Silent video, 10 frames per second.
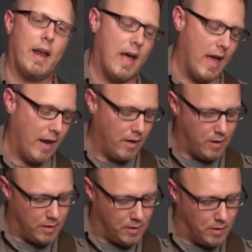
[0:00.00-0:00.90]

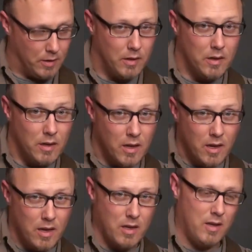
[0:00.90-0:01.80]

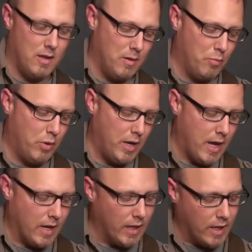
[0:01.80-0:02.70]
9. Pretty
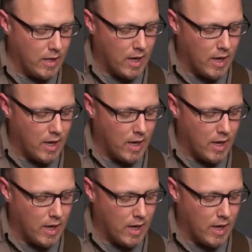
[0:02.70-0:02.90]
ugly.